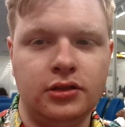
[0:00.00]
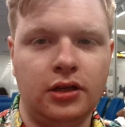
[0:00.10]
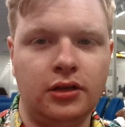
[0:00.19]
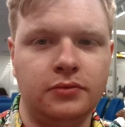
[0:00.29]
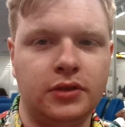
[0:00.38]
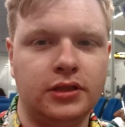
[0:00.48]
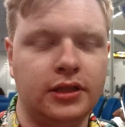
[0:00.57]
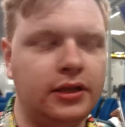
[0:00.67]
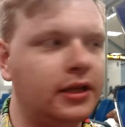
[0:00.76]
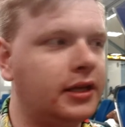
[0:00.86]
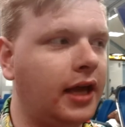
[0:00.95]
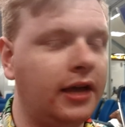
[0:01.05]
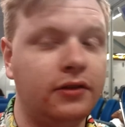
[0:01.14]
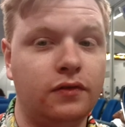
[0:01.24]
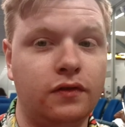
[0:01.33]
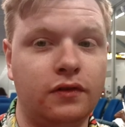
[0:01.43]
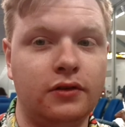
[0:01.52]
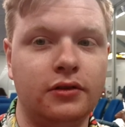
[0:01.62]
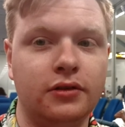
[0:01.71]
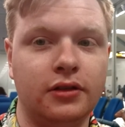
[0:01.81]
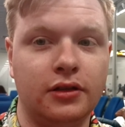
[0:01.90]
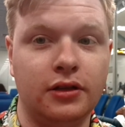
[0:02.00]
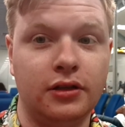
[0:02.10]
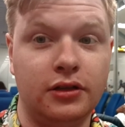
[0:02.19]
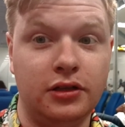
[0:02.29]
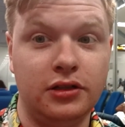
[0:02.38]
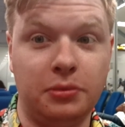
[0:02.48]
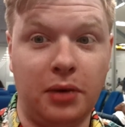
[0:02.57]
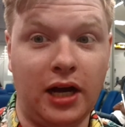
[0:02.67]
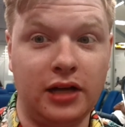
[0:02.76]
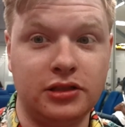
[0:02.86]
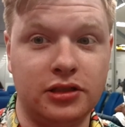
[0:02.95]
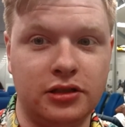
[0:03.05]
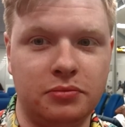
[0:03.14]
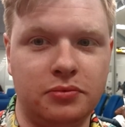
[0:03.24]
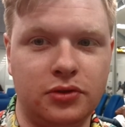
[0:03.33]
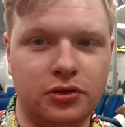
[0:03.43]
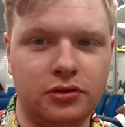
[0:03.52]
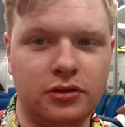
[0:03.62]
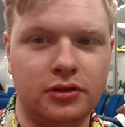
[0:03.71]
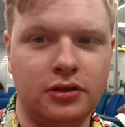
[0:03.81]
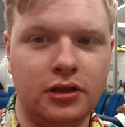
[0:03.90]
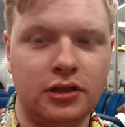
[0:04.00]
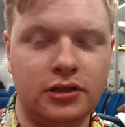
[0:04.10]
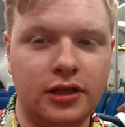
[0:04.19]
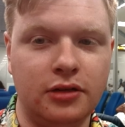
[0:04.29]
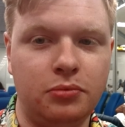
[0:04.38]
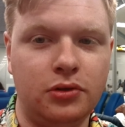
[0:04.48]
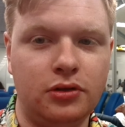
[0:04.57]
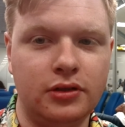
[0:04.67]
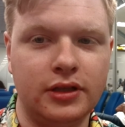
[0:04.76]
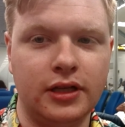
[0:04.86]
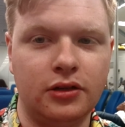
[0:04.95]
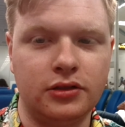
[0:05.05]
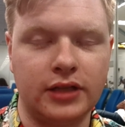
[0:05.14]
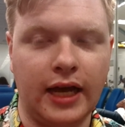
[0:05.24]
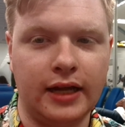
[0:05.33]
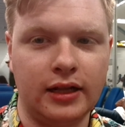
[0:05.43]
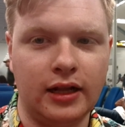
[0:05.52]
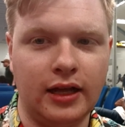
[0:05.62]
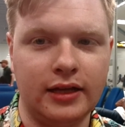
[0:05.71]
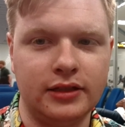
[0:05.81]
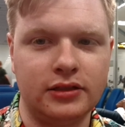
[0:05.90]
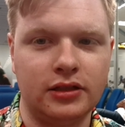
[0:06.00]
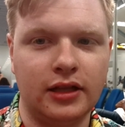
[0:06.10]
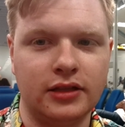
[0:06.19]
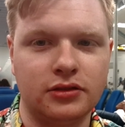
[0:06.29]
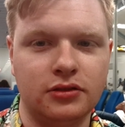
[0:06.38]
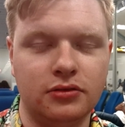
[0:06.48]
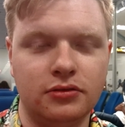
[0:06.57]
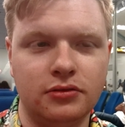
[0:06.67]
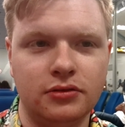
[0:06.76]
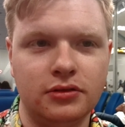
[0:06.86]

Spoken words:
So, I'm just in the gate for the departure to Singapore and then on to Adelaide. So, that's cool.